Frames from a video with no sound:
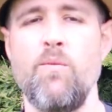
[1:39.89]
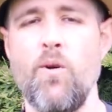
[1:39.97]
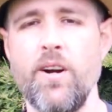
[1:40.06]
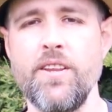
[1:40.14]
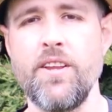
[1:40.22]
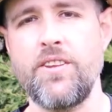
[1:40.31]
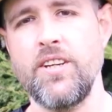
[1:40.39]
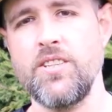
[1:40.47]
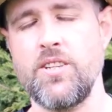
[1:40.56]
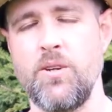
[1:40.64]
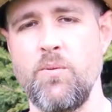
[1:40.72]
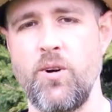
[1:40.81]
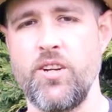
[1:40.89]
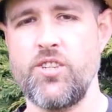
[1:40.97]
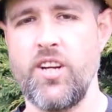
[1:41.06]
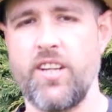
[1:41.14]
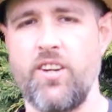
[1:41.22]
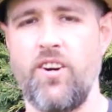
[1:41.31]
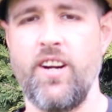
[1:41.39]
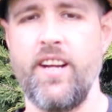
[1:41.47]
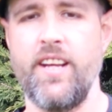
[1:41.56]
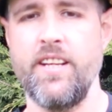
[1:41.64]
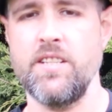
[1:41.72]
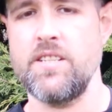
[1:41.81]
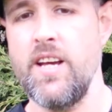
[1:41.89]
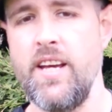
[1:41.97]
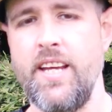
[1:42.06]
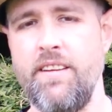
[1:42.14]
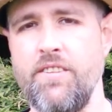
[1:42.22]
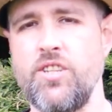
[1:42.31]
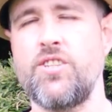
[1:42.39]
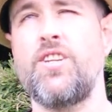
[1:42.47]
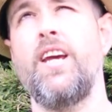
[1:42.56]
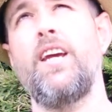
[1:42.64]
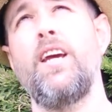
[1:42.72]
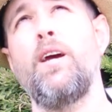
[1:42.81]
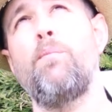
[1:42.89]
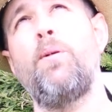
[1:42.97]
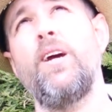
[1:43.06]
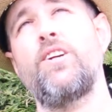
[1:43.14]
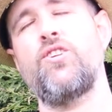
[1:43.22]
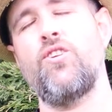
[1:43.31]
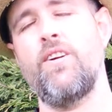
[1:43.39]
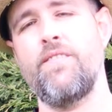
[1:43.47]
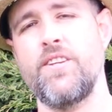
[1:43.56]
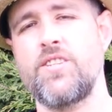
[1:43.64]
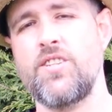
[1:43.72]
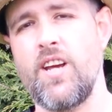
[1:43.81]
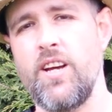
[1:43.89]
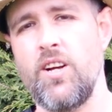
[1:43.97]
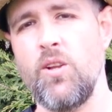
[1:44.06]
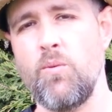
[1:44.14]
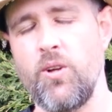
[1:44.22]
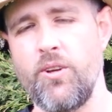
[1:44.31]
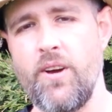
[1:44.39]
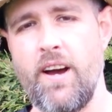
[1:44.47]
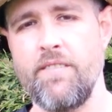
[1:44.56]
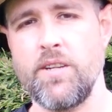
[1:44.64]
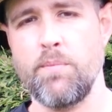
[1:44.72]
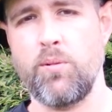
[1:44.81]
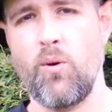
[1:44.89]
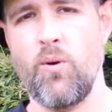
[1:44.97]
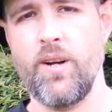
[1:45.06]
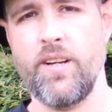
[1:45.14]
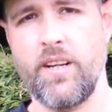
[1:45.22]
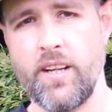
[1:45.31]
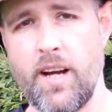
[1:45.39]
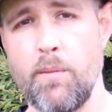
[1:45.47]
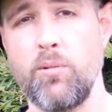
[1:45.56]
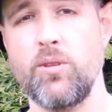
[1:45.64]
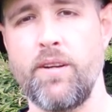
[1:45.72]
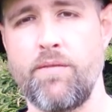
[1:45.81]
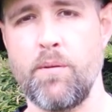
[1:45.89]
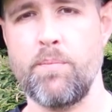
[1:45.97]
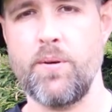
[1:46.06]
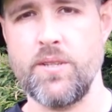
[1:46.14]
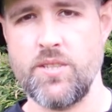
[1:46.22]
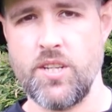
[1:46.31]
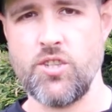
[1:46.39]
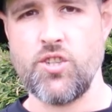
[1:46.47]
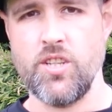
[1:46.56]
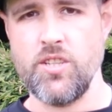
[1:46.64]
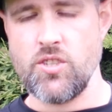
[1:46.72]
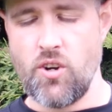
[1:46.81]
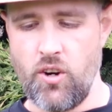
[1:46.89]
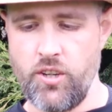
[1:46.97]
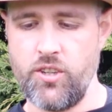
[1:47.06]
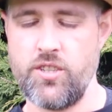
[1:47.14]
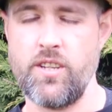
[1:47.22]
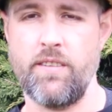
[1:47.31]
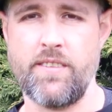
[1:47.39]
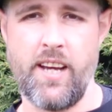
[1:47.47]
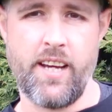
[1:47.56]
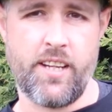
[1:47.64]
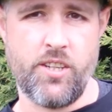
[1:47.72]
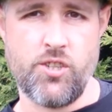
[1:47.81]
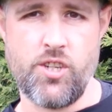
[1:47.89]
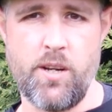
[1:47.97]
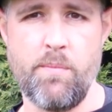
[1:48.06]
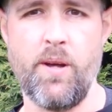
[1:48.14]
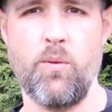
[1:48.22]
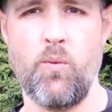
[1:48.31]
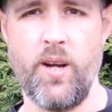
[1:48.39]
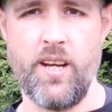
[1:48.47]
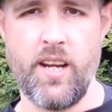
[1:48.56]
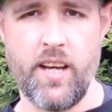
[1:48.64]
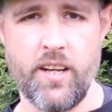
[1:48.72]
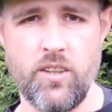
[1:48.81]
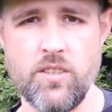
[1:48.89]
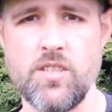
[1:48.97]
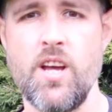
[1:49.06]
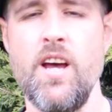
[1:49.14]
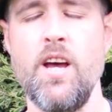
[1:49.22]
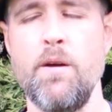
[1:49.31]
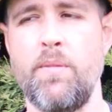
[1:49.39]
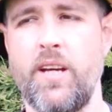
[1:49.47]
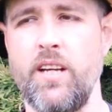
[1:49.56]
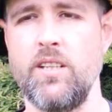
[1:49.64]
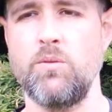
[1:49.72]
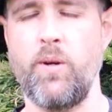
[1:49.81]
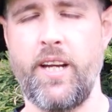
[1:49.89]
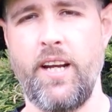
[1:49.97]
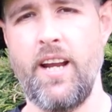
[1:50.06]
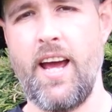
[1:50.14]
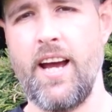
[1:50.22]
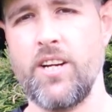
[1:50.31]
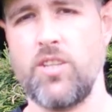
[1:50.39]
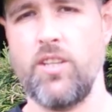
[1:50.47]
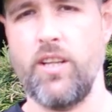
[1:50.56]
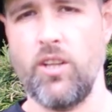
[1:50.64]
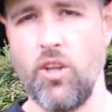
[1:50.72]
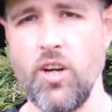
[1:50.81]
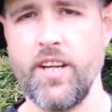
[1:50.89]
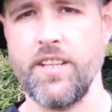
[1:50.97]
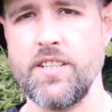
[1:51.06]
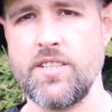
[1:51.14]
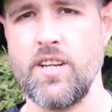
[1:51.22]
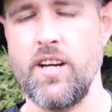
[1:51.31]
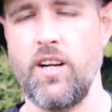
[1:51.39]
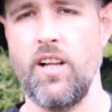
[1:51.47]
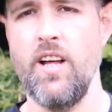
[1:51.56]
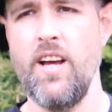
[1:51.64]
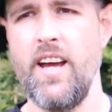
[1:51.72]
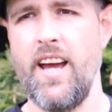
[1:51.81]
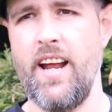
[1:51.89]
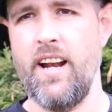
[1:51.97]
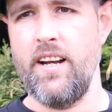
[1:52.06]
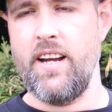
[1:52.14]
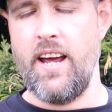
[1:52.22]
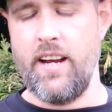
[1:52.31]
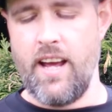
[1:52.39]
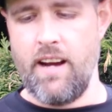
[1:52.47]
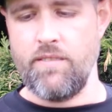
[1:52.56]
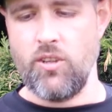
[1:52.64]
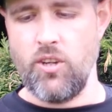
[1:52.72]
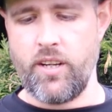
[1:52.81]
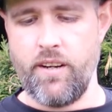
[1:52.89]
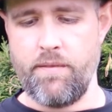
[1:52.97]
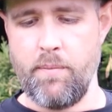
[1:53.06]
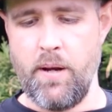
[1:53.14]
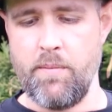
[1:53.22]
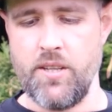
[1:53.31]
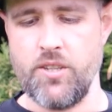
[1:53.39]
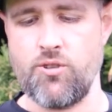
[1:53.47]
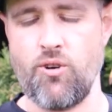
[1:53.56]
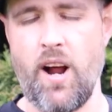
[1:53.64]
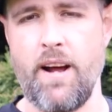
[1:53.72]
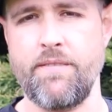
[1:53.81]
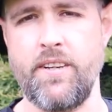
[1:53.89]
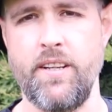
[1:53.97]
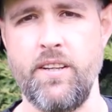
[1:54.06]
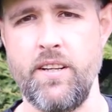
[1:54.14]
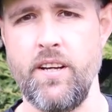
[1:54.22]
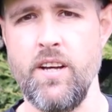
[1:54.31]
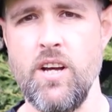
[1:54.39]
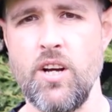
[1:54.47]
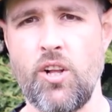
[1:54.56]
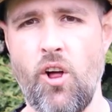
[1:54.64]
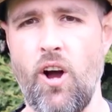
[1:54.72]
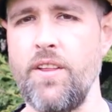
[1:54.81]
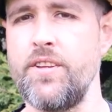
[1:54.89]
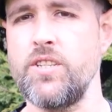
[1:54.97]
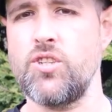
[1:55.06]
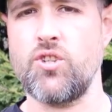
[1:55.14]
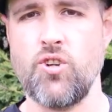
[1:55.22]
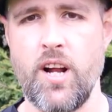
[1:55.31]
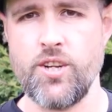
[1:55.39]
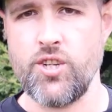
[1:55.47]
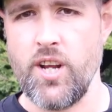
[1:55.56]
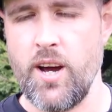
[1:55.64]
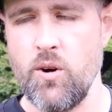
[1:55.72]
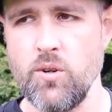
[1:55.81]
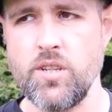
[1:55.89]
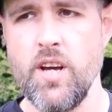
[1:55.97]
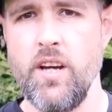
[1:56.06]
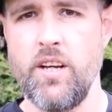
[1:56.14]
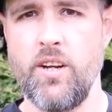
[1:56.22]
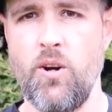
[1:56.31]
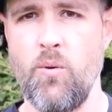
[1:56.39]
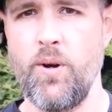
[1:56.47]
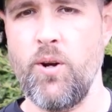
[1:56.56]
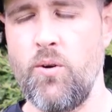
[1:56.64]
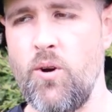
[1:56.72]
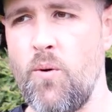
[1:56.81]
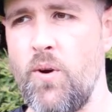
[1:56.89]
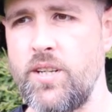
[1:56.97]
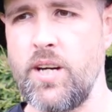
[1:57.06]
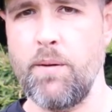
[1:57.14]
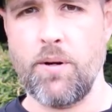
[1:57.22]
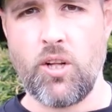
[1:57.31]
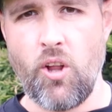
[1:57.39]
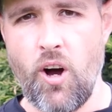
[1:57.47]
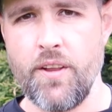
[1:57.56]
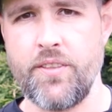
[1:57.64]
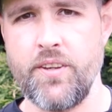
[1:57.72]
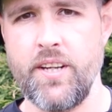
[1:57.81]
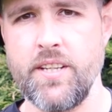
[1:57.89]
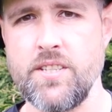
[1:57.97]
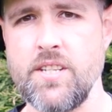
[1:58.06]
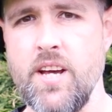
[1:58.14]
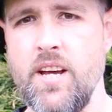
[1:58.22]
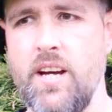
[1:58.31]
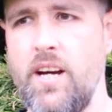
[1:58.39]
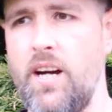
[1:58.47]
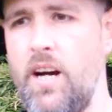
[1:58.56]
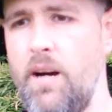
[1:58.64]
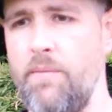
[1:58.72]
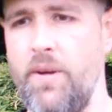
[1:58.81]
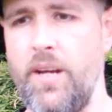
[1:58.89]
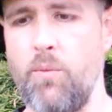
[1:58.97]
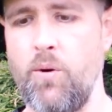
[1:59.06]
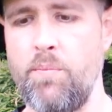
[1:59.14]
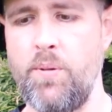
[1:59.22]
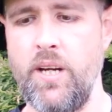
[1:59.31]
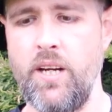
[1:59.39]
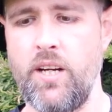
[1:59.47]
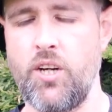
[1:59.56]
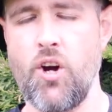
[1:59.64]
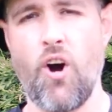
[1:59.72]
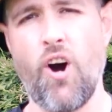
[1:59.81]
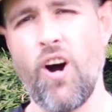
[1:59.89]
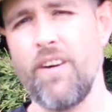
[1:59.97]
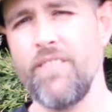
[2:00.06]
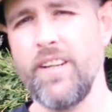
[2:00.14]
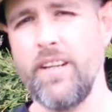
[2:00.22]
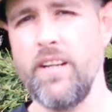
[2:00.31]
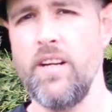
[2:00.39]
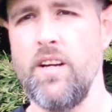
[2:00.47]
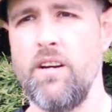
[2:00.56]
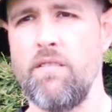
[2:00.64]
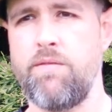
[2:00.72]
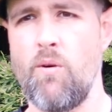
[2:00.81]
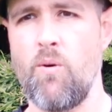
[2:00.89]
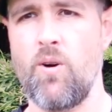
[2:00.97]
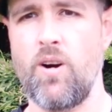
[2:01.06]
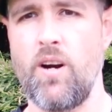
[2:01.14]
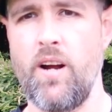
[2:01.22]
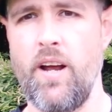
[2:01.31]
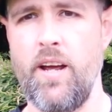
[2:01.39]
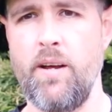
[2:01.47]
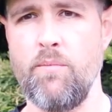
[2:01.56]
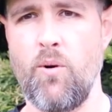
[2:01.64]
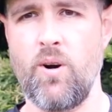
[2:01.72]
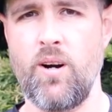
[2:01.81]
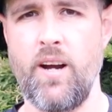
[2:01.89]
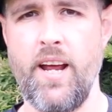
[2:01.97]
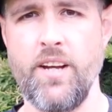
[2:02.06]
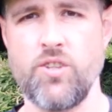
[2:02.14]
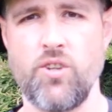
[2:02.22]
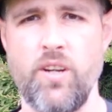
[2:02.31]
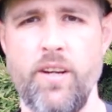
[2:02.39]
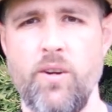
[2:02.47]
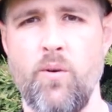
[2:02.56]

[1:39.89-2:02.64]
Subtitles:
one of the things that you want to check on is even just taking a picture of the sail while you have it deployed in a couple different positions on your self-tacking jib and wind angles, because we can actually look at the sail and have a look if maybe the draft and the cloth is stretched out. You know, we don't know what type of cloth it is. It would be common for a more entry